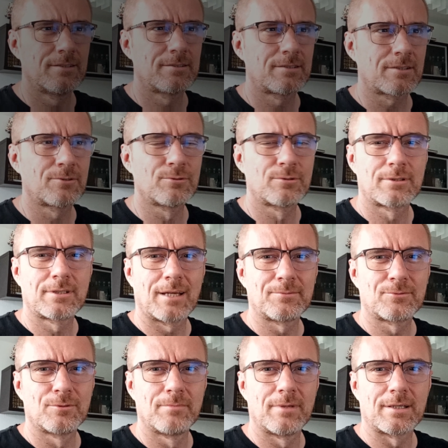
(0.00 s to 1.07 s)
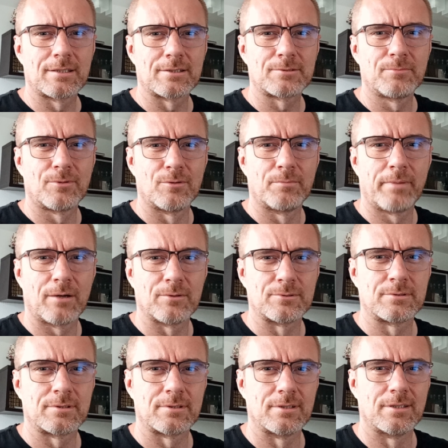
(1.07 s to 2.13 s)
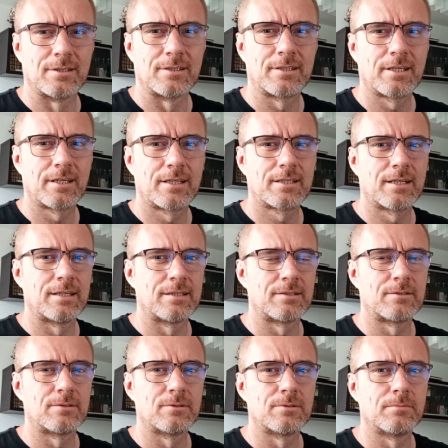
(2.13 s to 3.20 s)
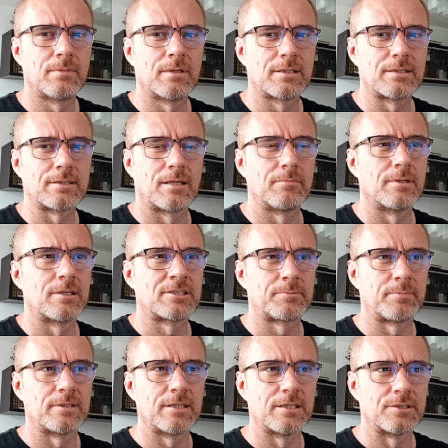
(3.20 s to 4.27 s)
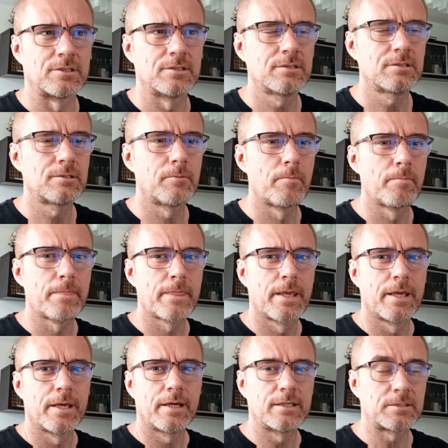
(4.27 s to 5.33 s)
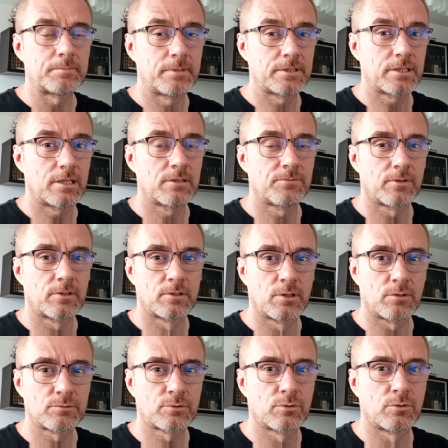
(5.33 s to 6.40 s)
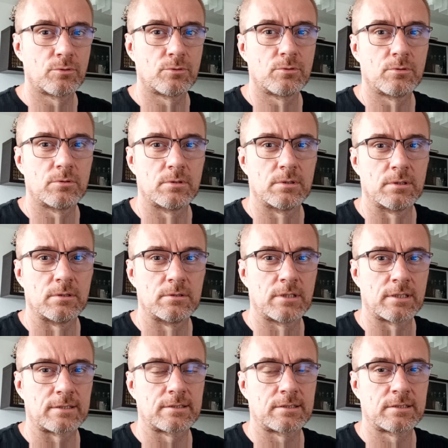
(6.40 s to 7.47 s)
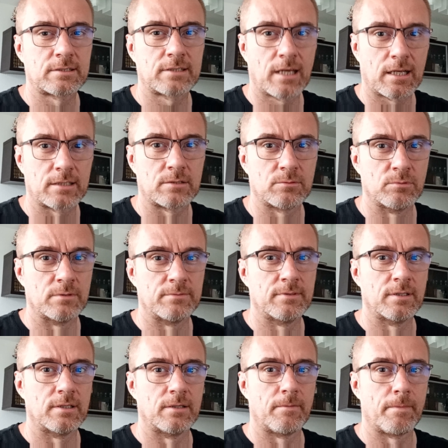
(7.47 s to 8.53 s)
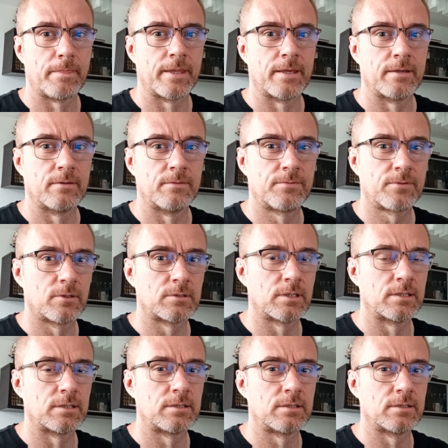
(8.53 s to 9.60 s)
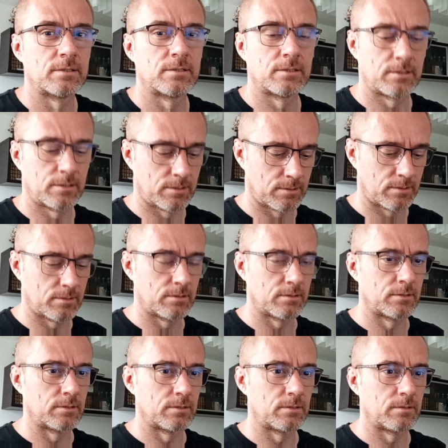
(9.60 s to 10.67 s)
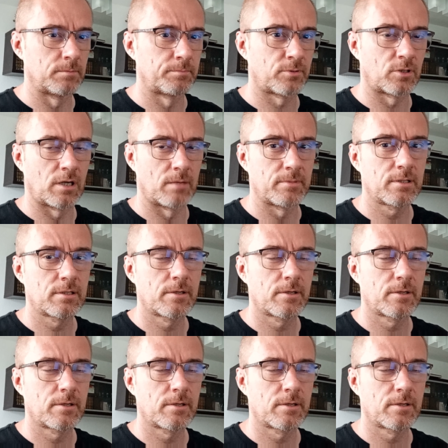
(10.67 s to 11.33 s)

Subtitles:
a good time to make a small pause here and to make some explanations, especially for those who just start with the front-end programming.